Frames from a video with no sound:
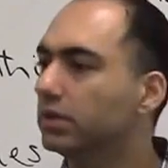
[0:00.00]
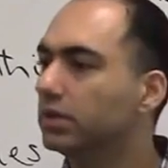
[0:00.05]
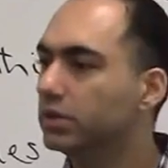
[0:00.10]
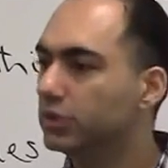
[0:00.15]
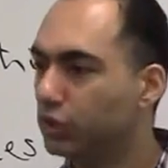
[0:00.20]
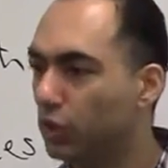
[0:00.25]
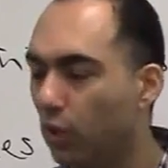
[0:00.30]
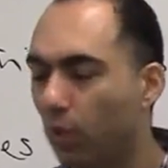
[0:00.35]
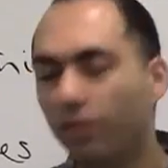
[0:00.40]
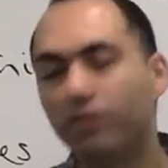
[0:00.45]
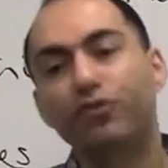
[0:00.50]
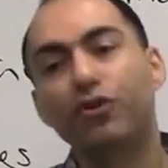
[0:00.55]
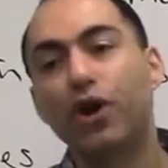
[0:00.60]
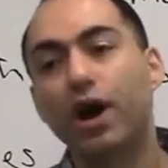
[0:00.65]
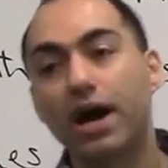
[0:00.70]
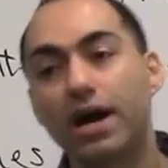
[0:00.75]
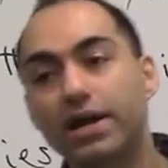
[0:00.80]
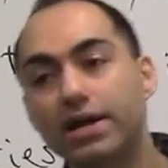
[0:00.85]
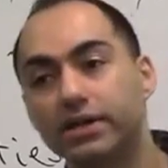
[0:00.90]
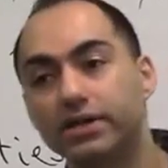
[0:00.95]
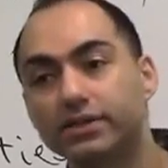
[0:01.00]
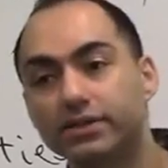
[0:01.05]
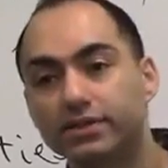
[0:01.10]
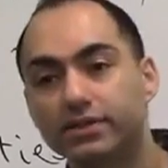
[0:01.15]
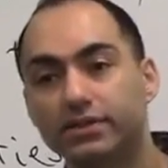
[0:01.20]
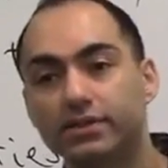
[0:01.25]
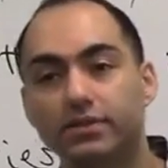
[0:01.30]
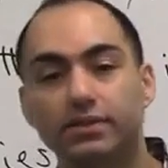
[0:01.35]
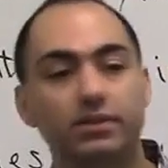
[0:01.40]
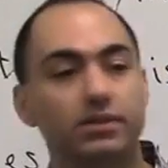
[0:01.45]
So for
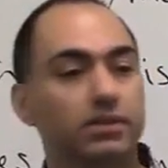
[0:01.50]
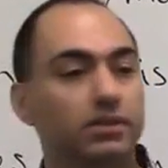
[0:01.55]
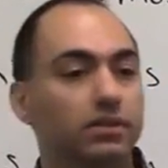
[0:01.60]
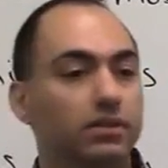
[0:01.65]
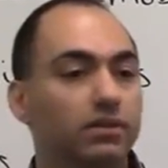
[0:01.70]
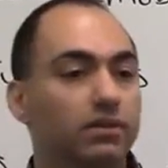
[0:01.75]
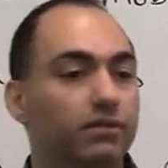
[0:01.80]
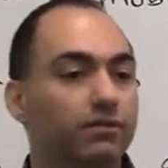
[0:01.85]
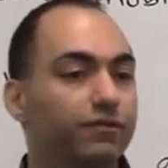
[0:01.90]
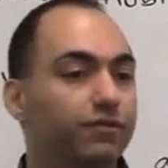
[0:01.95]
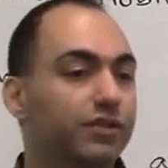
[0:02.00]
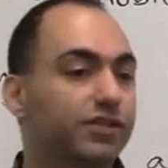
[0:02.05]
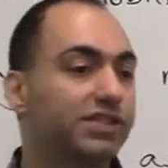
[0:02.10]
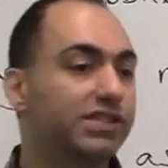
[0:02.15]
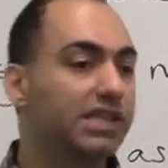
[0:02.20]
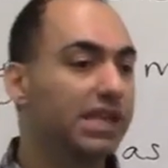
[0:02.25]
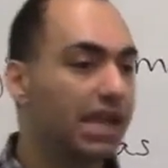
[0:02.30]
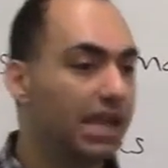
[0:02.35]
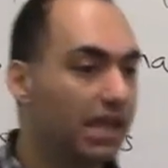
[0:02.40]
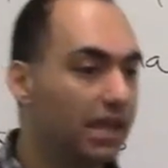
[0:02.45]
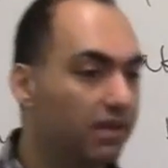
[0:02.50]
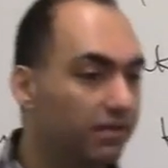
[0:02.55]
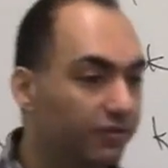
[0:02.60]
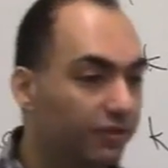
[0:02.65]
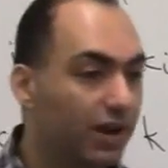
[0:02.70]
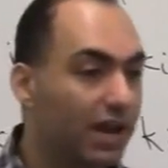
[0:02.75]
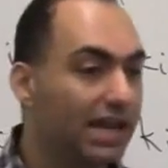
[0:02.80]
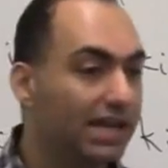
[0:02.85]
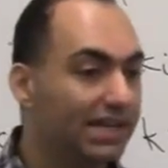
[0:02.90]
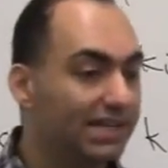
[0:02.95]
IELTS, for CAE,
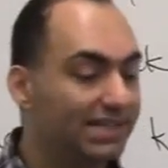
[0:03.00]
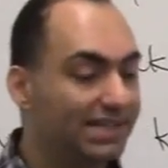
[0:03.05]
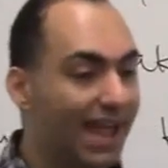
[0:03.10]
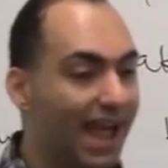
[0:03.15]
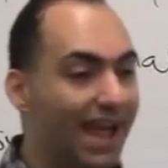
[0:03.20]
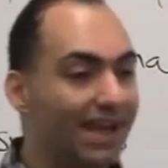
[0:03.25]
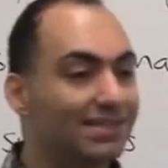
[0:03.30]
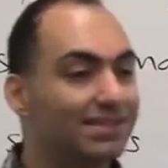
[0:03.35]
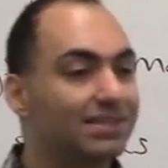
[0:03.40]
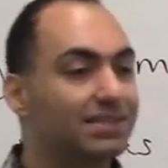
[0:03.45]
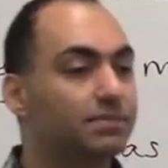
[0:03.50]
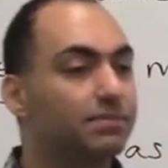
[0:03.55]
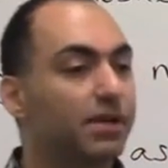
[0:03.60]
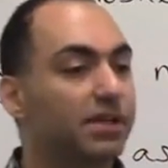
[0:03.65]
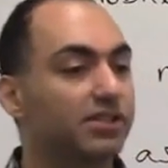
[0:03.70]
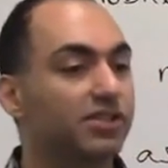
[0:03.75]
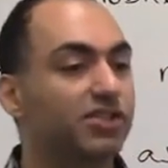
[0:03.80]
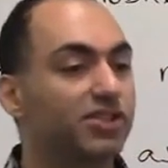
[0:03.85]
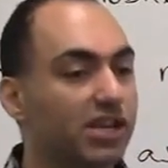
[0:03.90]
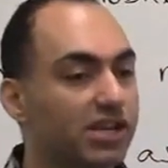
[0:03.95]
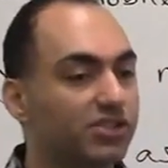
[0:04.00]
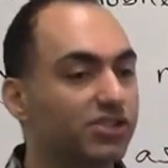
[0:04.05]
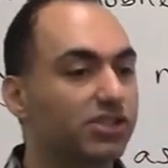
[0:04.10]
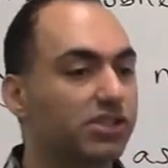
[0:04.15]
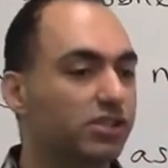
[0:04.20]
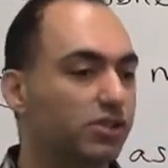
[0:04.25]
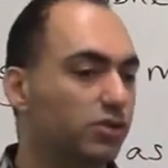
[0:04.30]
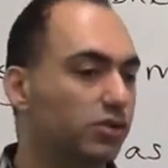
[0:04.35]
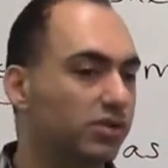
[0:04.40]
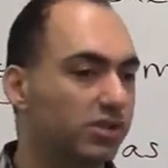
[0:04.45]
for any test, my suggestion
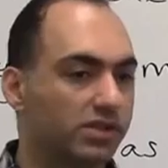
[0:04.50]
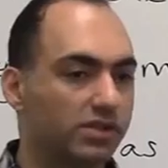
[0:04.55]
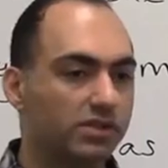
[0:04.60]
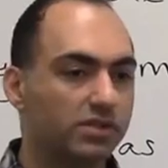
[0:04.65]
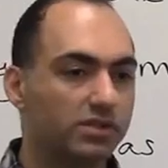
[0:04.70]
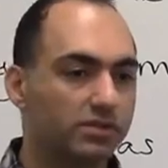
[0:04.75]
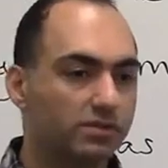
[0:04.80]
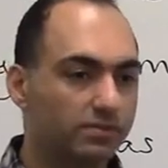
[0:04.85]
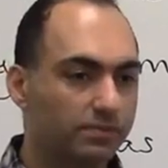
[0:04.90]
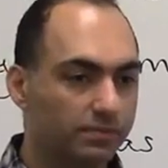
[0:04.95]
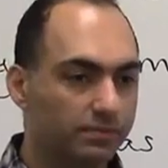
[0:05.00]
is do this.